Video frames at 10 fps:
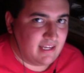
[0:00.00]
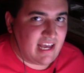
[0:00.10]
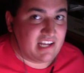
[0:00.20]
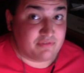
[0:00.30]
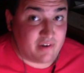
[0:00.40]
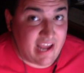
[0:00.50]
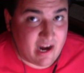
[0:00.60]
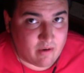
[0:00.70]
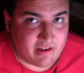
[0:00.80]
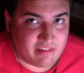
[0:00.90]
as for
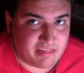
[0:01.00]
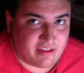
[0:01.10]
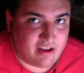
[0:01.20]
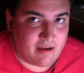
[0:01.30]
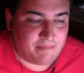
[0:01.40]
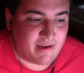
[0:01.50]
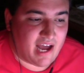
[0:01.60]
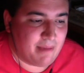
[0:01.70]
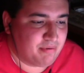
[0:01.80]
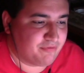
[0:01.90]
Aerith,
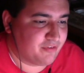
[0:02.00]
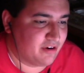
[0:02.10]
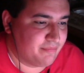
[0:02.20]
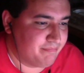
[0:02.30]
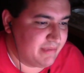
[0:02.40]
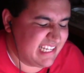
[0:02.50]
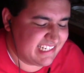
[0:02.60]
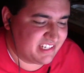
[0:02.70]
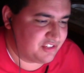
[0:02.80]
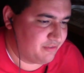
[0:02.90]
I prefer
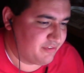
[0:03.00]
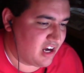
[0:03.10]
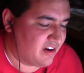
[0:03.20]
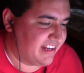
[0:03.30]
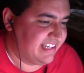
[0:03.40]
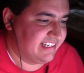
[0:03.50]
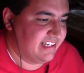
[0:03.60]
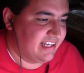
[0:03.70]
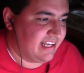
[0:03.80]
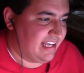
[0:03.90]
Mina Suvari
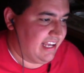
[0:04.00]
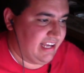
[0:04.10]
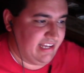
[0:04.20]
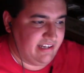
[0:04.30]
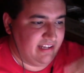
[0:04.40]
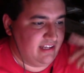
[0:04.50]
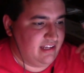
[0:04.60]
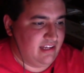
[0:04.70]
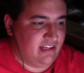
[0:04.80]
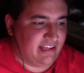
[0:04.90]
in
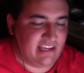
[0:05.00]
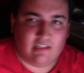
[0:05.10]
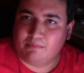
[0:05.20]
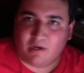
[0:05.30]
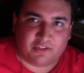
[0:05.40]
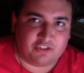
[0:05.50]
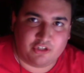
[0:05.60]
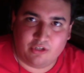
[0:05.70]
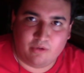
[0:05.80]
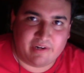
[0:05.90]
Kingdom Hearts
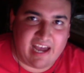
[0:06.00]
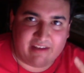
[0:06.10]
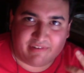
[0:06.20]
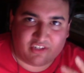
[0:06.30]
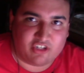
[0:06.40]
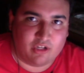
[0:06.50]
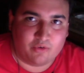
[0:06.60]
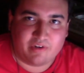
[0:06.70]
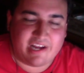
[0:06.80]
2 and Advent Children.